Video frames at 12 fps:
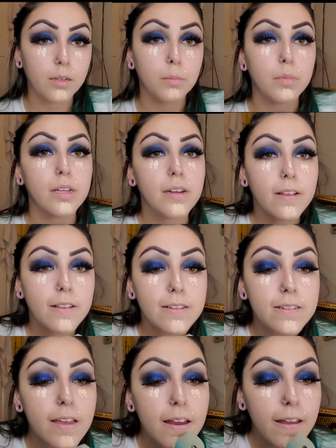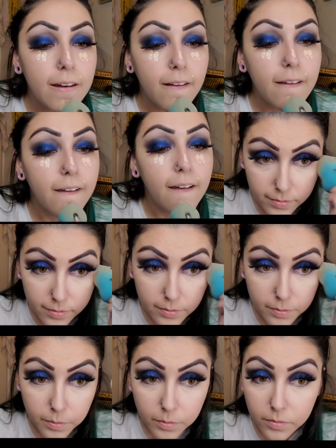blending this in
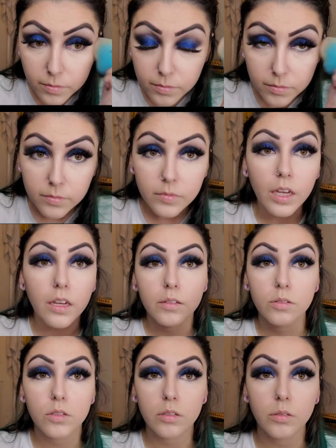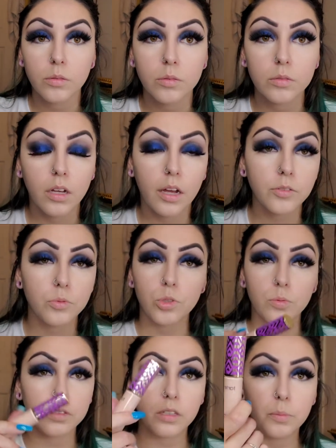Okay, so I
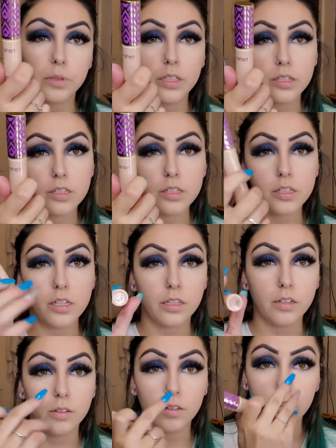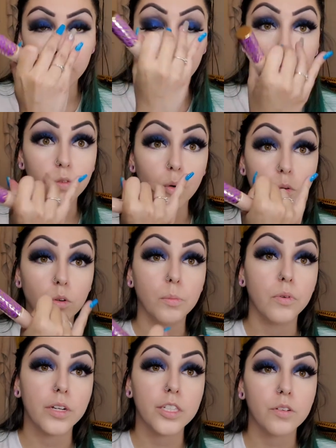just really put this in the focal
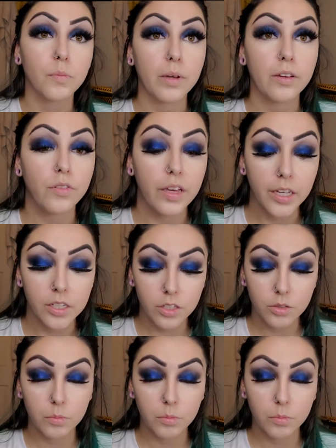points of my face to